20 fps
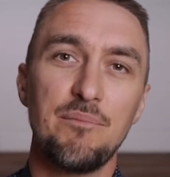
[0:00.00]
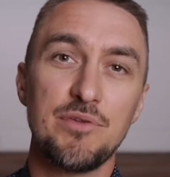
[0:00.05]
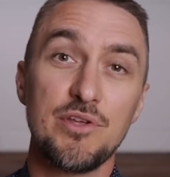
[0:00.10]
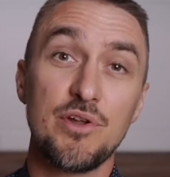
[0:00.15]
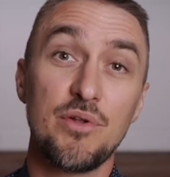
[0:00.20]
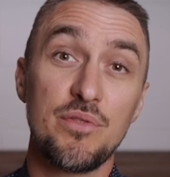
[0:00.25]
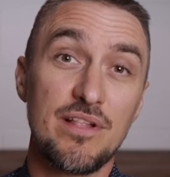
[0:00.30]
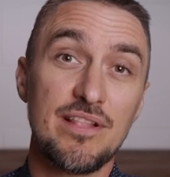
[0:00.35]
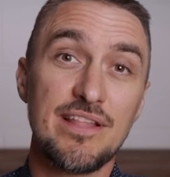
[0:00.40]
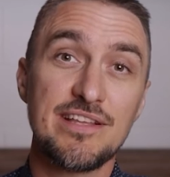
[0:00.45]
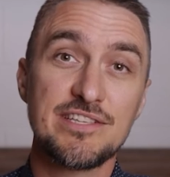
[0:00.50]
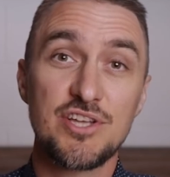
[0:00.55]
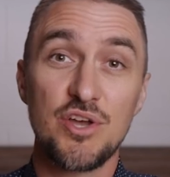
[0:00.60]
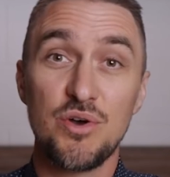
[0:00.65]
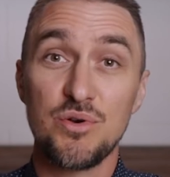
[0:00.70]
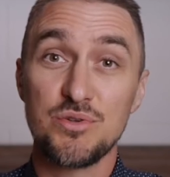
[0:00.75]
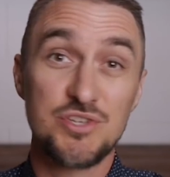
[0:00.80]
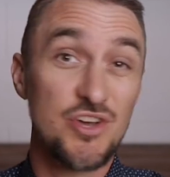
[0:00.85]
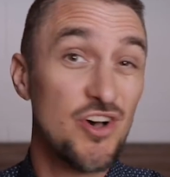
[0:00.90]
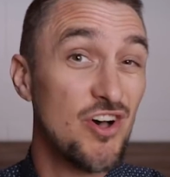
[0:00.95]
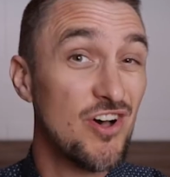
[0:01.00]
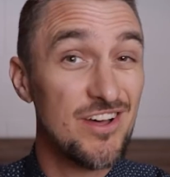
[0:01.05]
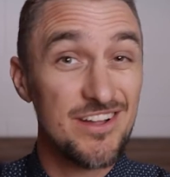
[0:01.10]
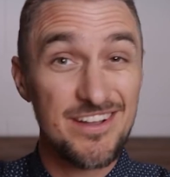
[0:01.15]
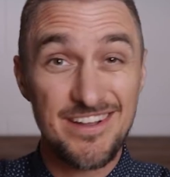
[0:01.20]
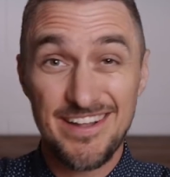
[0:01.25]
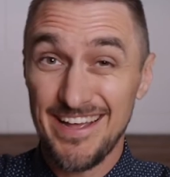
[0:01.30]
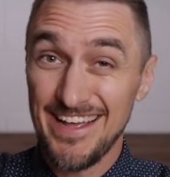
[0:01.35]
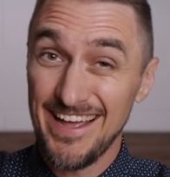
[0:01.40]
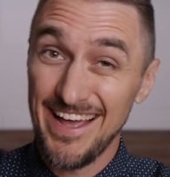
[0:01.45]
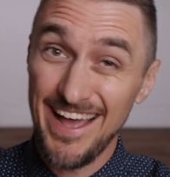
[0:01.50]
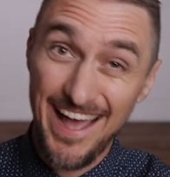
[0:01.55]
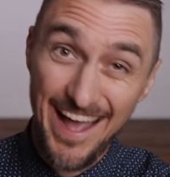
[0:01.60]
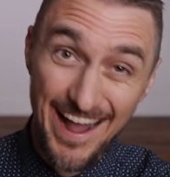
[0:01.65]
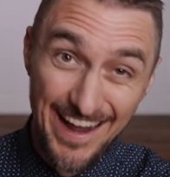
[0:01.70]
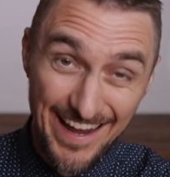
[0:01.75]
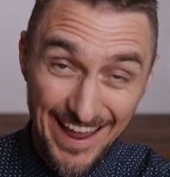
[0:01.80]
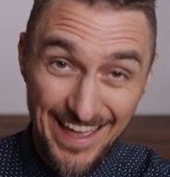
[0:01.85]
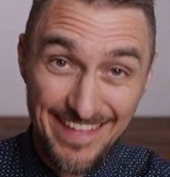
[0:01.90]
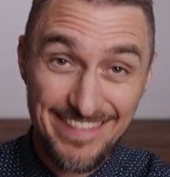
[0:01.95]
you know, the list goes on.
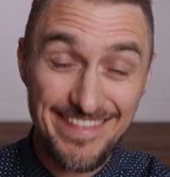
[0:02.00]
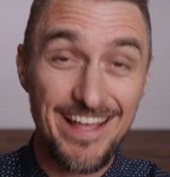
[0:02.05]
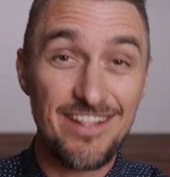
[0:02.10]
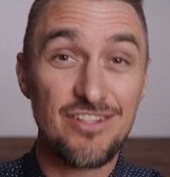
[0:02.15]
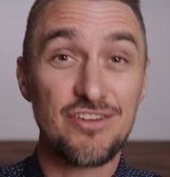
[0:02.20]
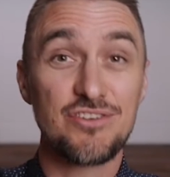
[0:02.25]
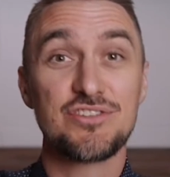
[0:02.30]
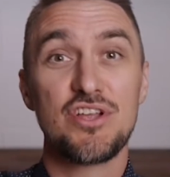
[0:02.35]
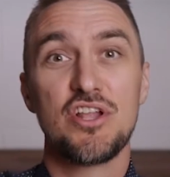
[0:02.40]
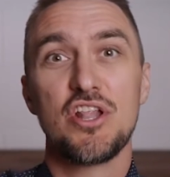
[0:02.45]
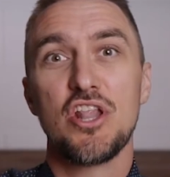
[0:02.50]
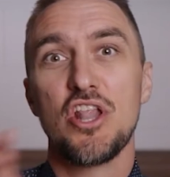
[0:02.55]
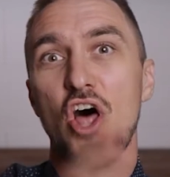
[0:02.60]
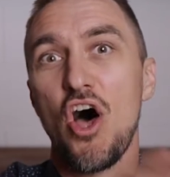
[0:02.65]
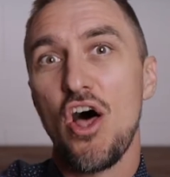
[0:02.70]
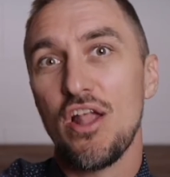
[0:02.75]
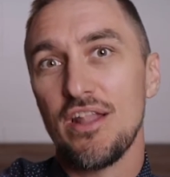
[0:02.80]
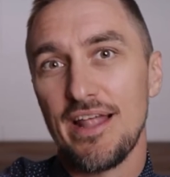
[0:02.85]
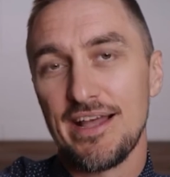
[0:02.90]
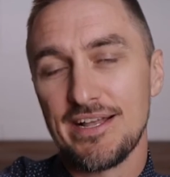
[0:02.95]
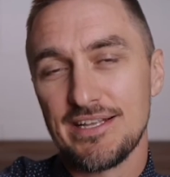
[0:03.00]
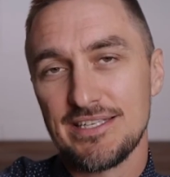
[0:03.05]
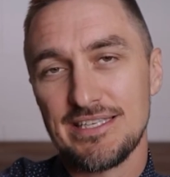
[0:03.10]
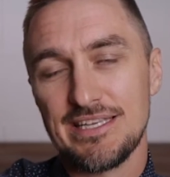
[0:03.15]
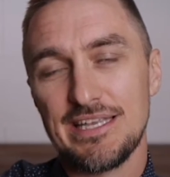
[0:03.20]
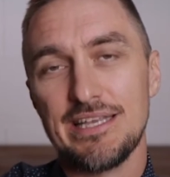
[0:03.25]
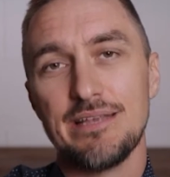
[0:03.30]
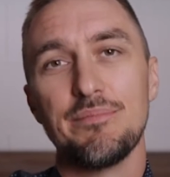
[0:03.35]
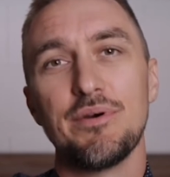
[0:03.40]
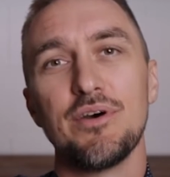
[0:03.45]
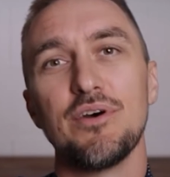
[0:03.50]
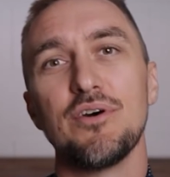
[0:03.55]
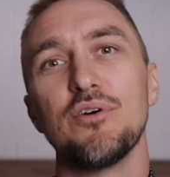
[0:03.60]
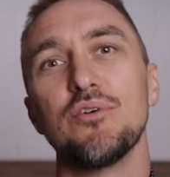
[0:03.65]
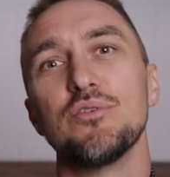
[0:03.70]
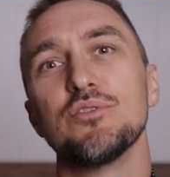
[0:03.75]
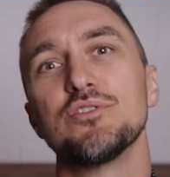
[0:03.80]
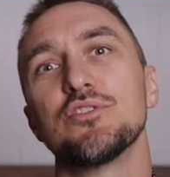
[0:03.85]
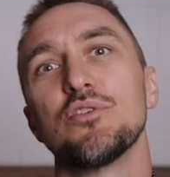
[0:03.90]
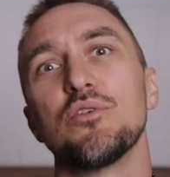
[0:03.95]
Again, that looks a lot like
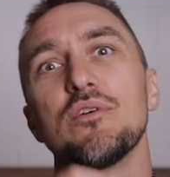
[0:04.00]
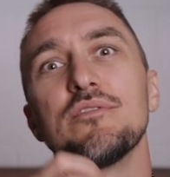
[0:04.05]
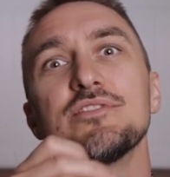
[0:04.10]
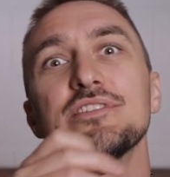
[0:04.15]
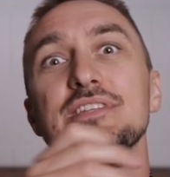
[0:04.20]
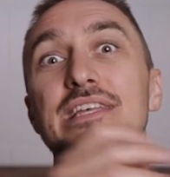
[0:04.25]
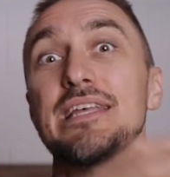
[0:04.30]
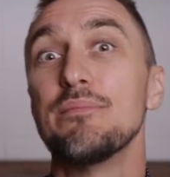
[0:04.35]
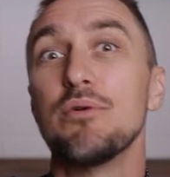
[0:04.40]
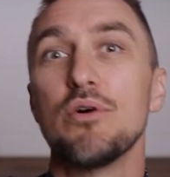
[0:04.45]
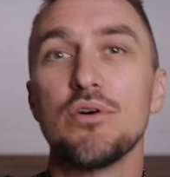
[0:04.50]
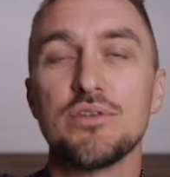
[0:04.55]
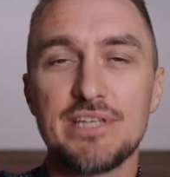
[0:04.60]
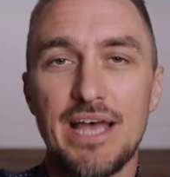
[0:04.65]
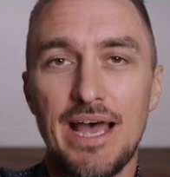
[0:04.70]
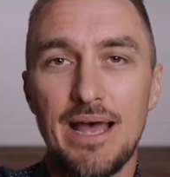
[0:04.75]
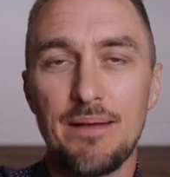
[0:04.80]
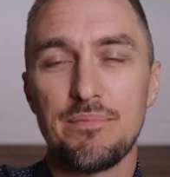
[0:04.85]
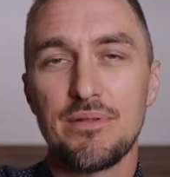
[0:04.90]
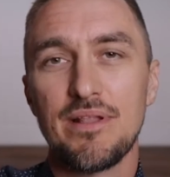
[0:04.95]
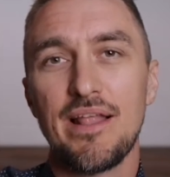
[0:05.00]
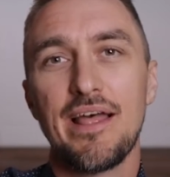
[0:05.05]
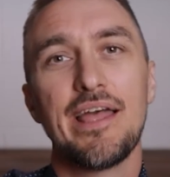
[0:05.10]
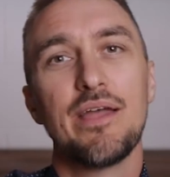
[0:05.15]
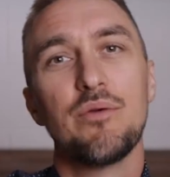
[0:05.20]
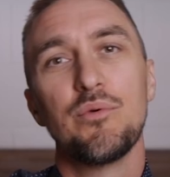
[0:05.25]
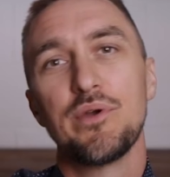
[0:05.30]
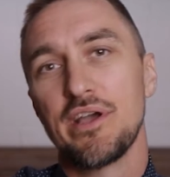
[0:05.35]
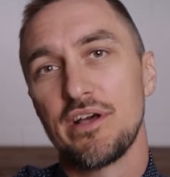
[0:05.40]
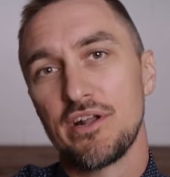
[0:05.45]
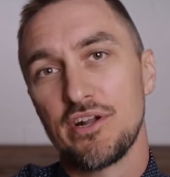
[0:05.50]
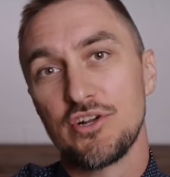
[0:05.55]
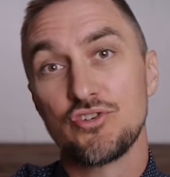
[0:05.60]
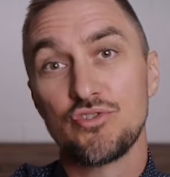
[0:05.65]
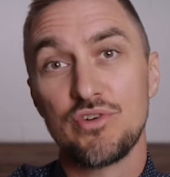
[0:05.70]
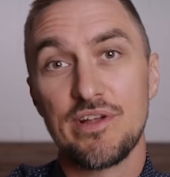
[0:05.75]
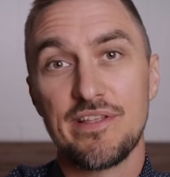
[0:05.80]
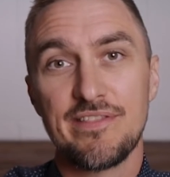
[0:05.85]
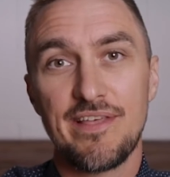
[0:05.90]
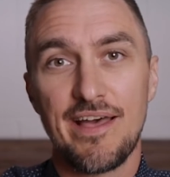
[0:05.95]
SIBO. So if SIBO's at play, we gotta
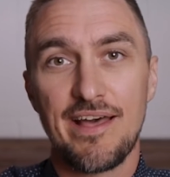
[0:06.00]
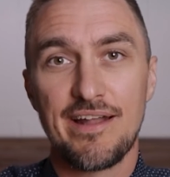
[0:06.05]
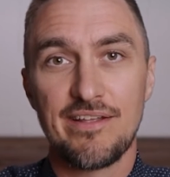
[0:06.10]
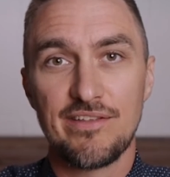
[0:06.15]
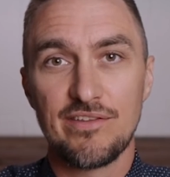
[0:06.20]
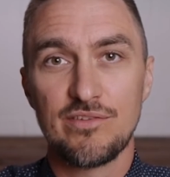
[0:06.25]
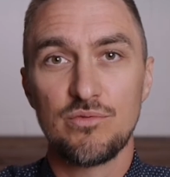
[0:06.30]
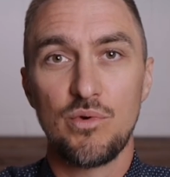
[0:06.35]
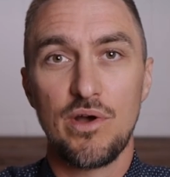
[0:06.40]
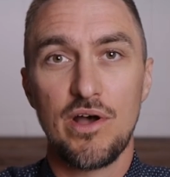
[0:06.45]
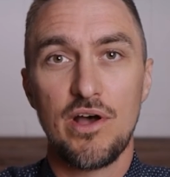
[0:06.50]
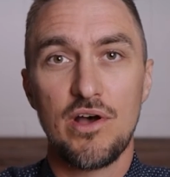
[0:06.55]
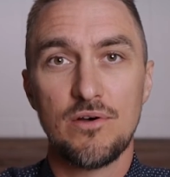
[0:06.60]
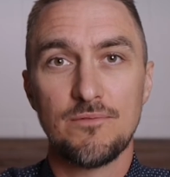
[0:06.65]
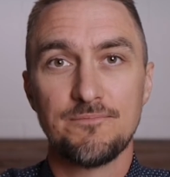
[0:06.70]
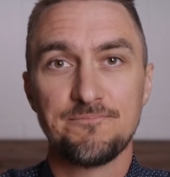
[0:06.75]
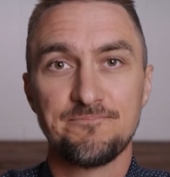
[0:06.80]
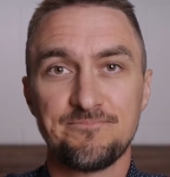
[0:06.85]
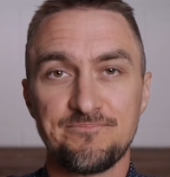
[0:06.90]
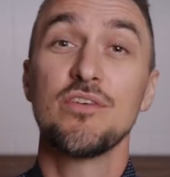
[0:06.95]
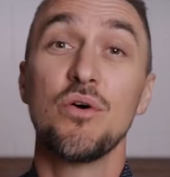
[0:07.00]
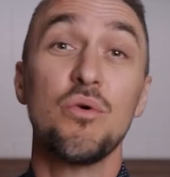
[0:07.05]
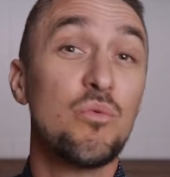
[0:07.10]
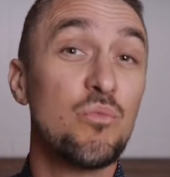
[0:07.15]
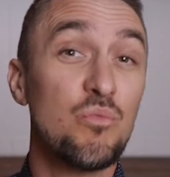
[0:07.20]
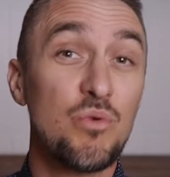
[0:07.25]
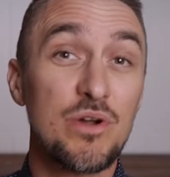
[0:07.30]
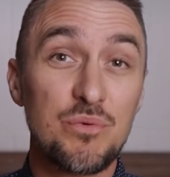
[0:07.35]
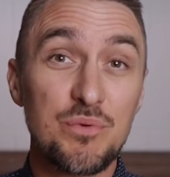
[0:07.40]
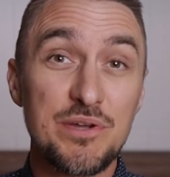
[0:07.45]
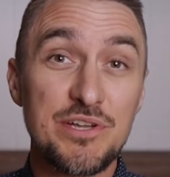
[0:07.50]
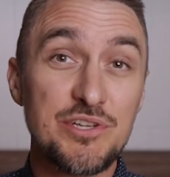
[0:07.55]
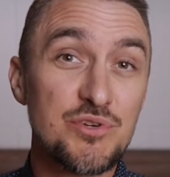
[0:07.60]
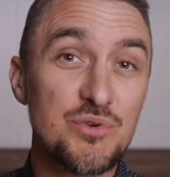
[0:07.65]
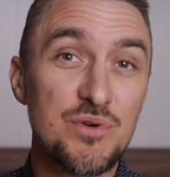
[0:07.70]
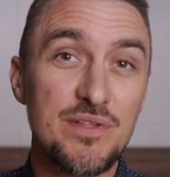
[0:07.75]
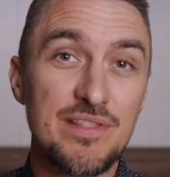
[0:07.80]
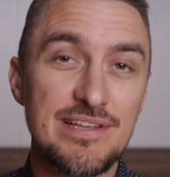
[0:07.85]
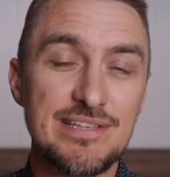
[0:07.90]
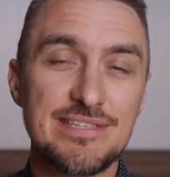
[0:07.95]
treat that as well. So what do we
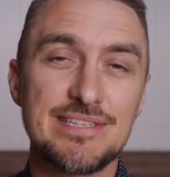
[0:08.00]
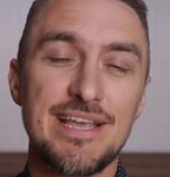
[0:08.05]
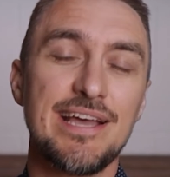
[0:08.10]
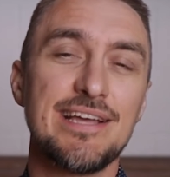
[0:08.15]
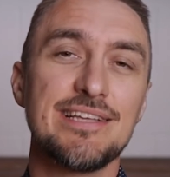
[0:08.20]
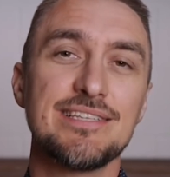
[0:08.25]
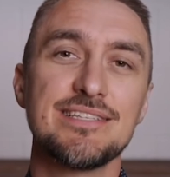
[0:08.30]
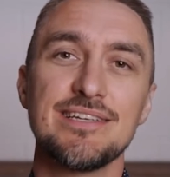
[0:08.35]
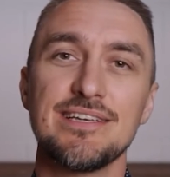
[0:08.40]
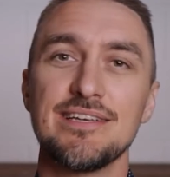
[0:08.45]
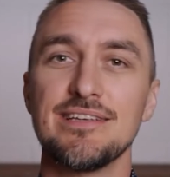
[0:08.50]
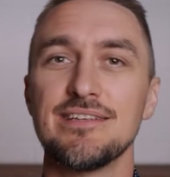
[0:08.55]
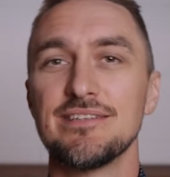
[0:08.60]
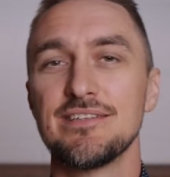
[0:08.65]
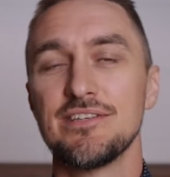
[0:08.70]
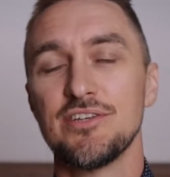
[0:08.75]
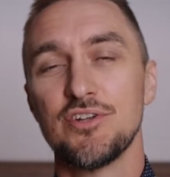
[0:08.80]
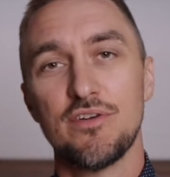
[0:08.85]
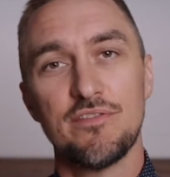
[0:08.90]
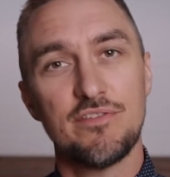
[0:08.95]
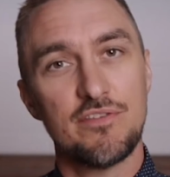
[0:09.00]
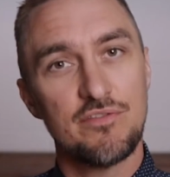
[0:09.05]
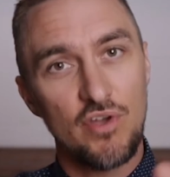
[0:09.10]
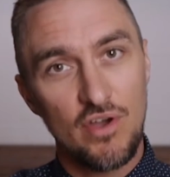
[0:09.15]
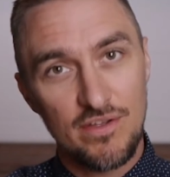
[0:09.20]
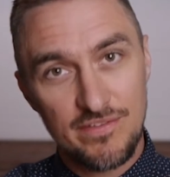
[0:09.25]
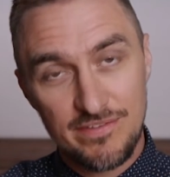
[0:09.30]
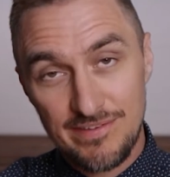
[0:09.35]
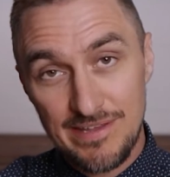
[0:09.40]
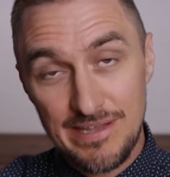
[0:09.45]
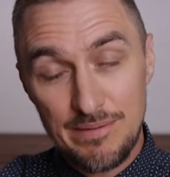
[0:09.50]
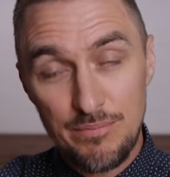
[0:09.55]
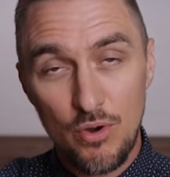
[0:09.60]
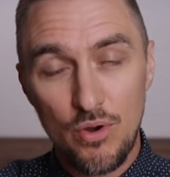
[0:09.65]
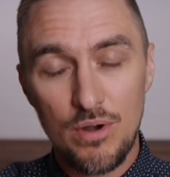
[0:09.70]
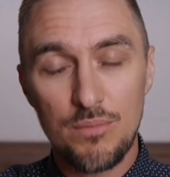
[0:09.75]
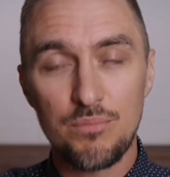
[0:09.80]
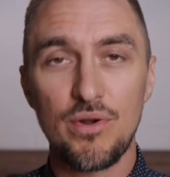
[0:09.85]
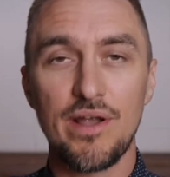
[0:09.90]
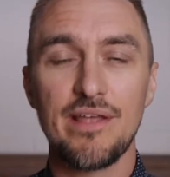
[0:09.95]
do in these cases? You know, if you've got
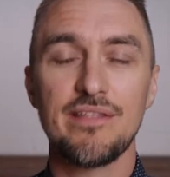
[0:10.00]
SIBO and